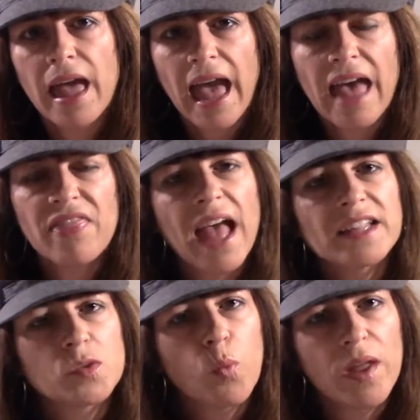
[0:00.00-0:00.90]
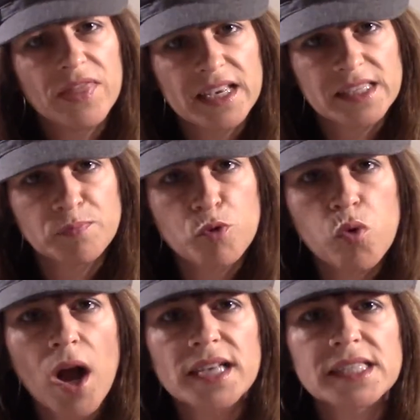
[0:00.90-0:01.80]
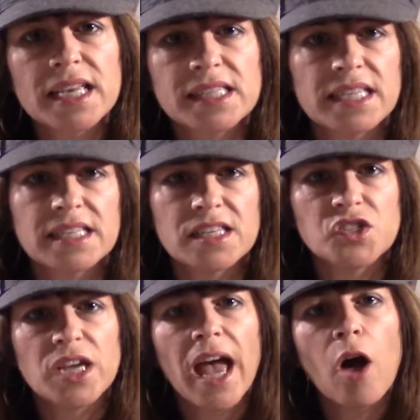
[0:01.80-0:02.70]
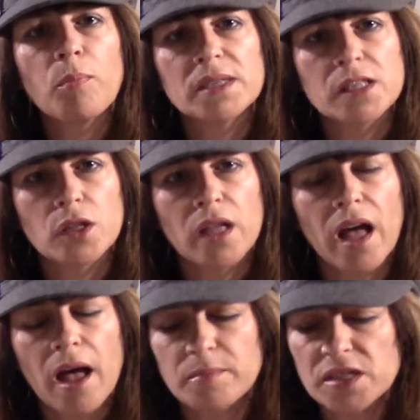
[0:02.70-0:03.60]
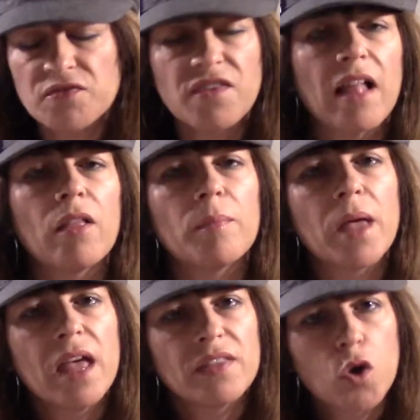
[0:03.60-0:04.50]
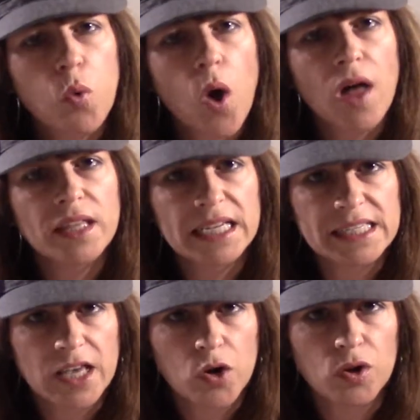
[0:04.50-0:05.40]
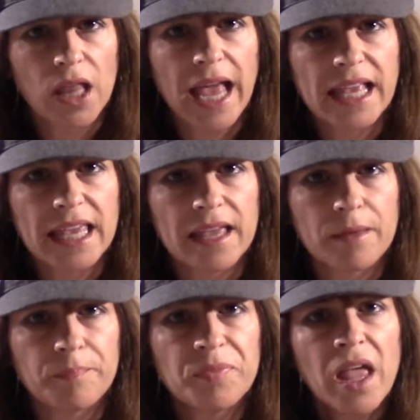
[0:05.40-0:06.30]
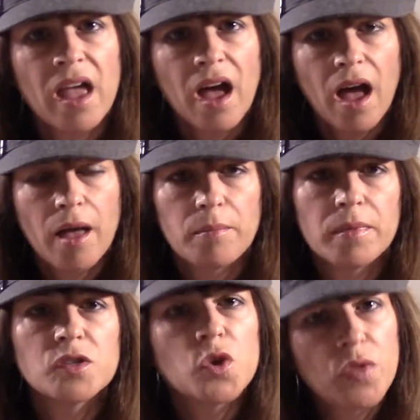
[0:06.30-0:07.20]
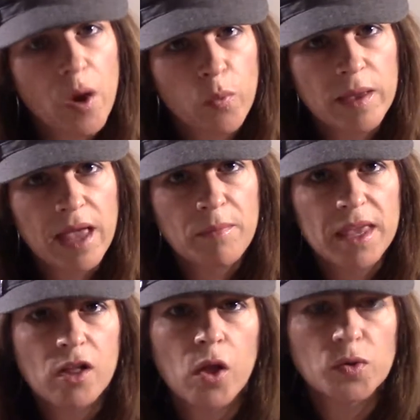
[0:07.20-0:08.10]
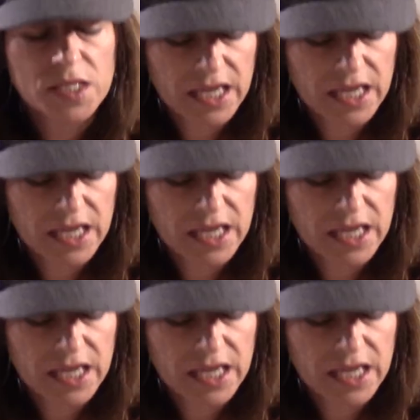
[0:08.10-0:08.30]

And that's what this process is to help us develop the qualities that are like Him, so that we can be close to